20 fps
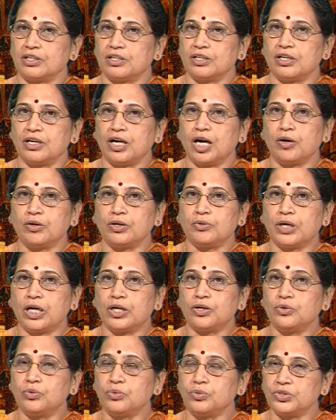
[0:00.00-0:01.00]

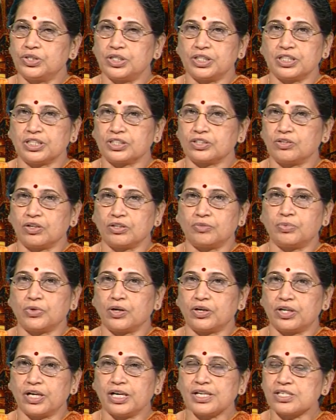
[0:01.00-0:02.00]
ado. She does not
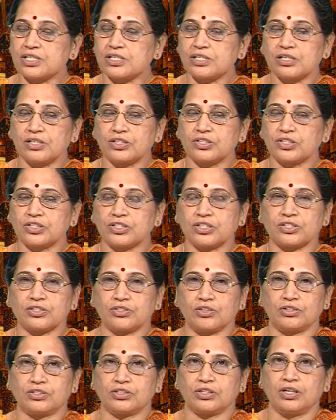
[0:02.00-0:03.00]
protest, she does
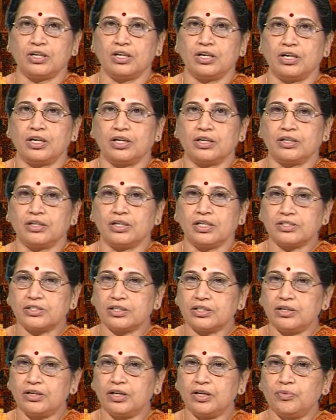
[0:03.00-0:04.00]
not
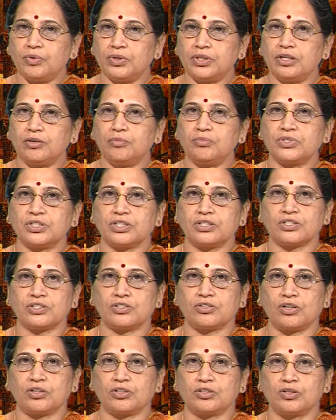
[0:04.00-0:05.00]
disagree with him, she does
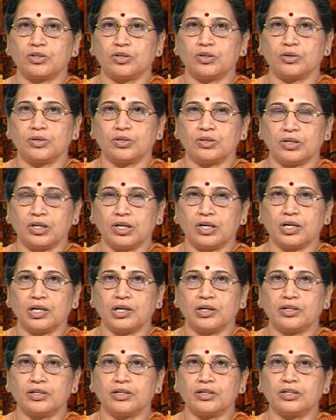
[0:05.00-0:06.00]
not
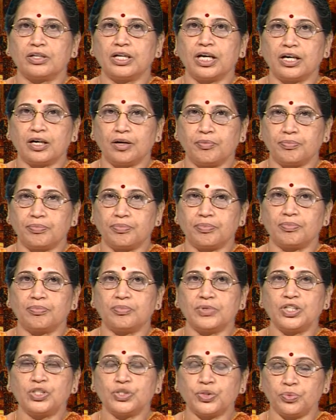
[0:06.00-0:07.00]
take up
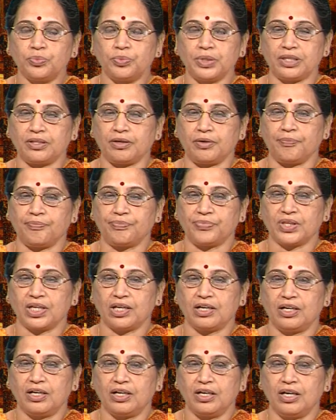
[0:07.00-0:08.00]
issue with him.
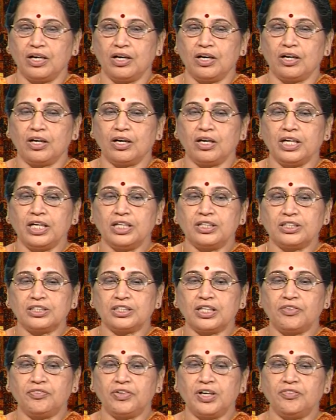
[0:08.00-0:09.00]
It is,
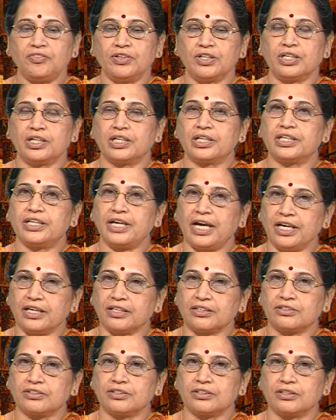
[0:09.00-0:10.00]
however,
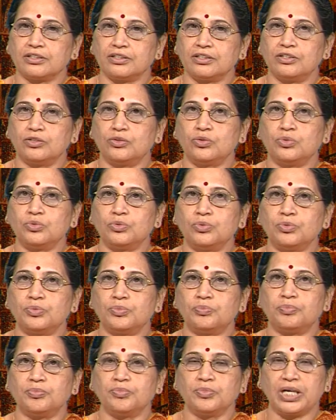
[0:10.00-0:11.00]
Kent, who
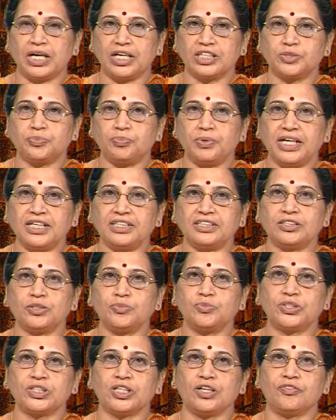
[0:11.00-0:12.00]
has placed
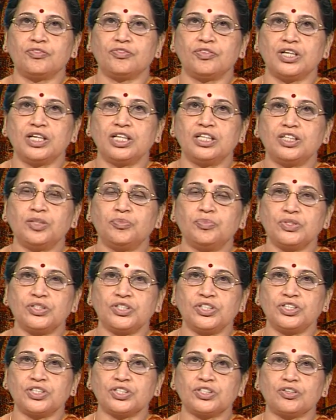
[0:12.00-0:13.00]
himself in the
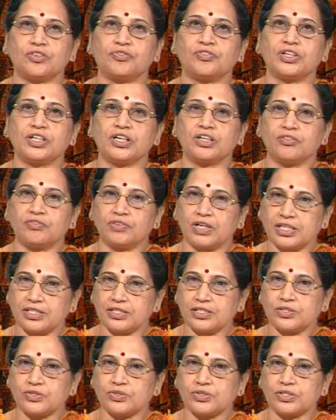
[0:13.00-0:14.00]
position of an advisor to the